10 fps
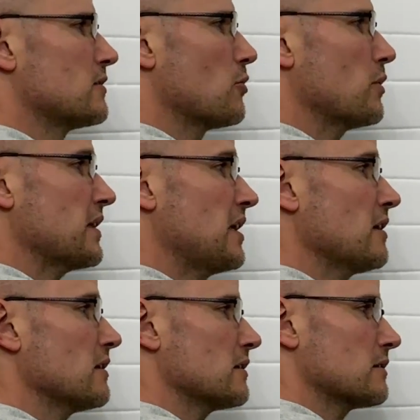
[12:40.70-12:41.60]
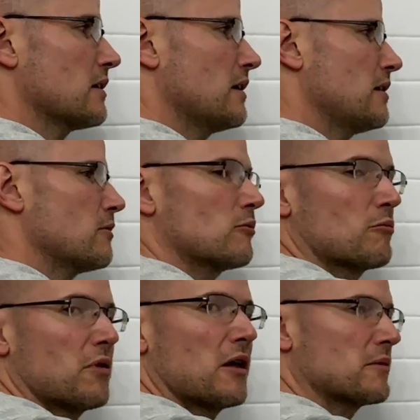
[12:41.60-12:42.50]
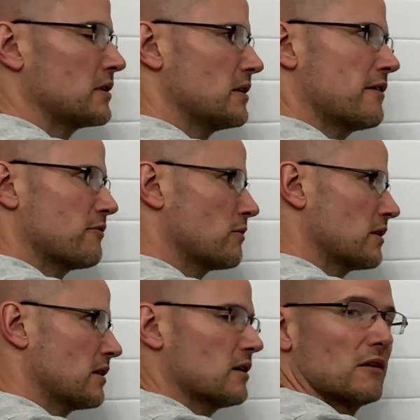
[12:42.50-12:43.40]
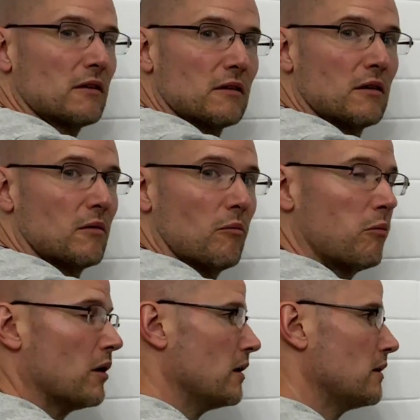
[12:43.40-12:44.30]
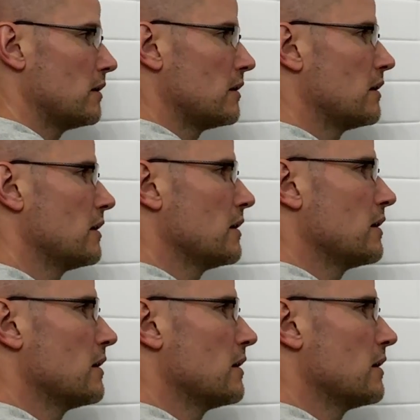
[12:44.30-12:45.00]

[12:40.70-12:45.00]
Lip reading: Don't want to kill it. Anything with plumbing you never want to kill, but should